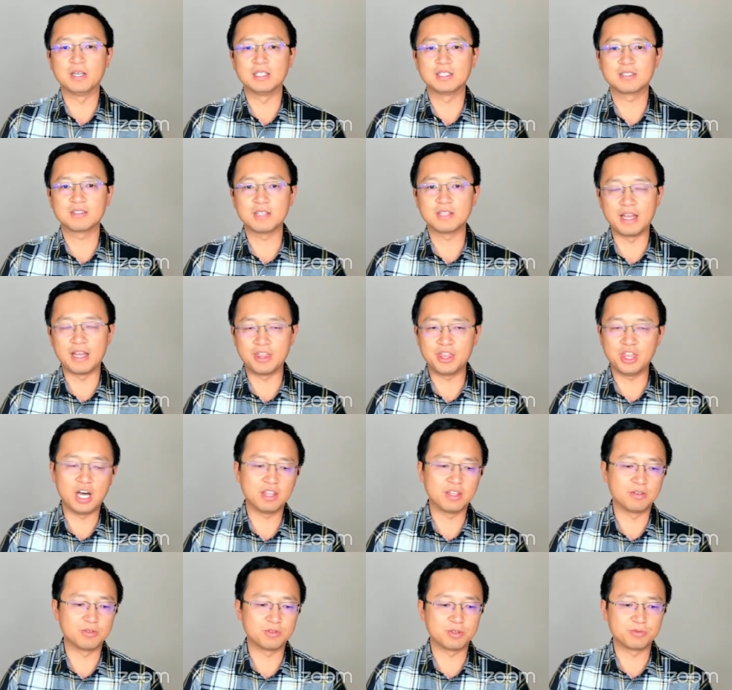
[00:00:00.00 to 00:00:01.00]
As I
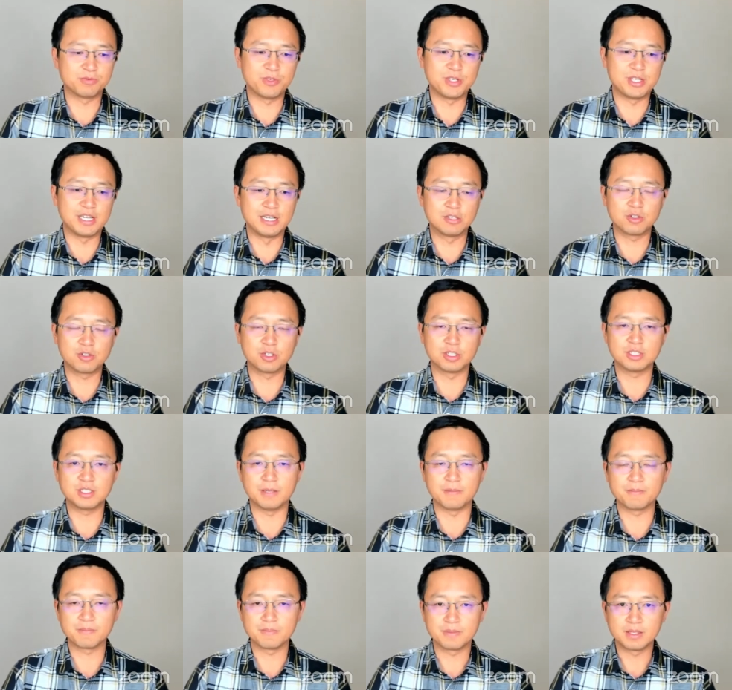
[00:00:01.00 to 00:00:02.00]
thought it was really
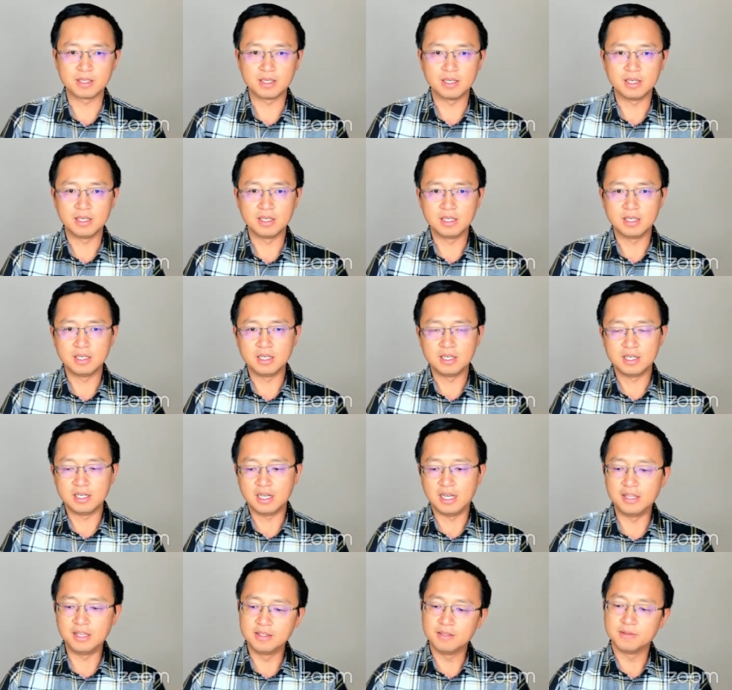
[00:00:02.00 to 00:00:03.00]
interesting.
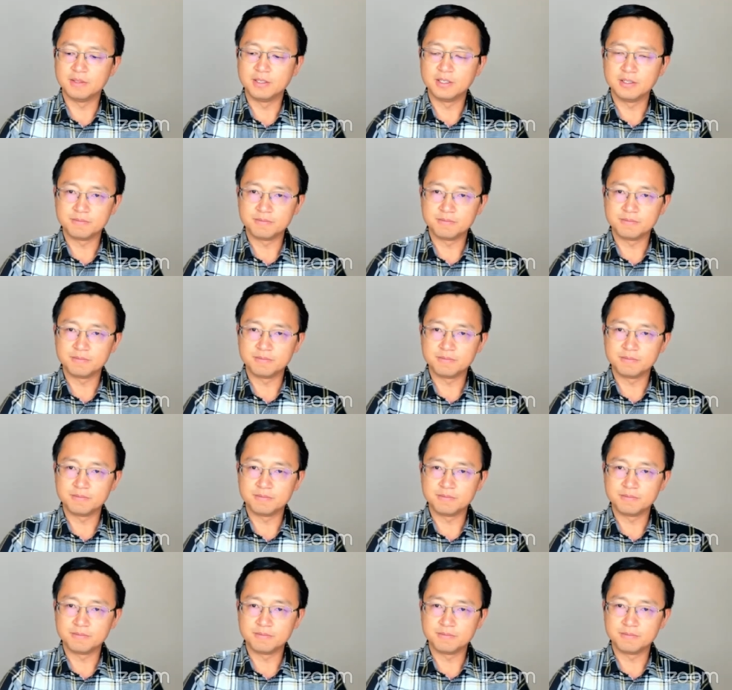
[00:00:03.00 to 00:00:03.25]
And,